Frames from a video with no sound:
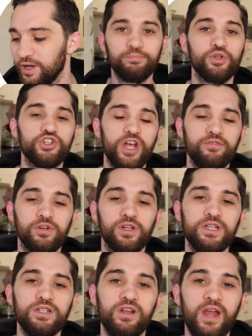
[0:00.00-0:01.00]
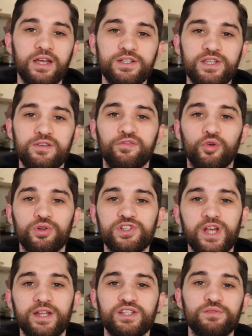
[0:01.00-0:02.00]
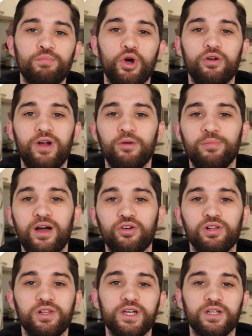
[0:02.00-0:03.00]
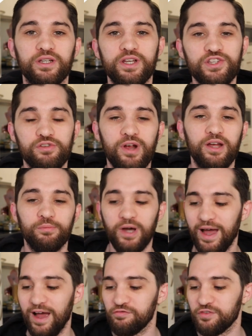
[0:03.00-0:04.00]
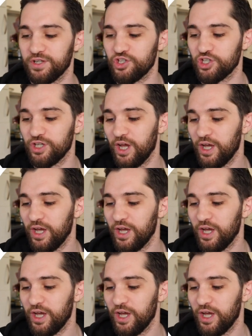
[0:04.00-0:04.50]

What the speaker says: But generally 94 cents per outbound click is around about average.